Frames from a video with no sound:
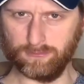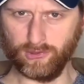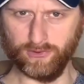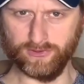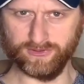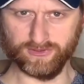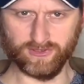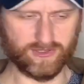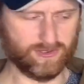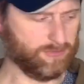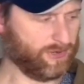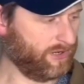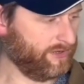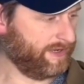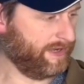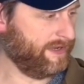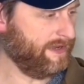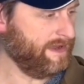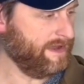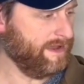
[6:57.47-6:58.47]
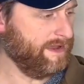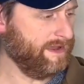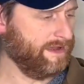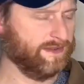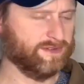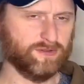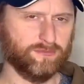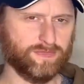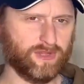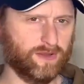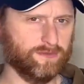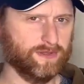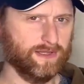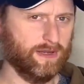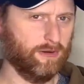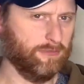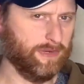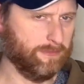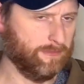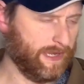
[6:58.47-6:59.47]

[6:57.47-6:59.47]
points on your body, sometimes a little bit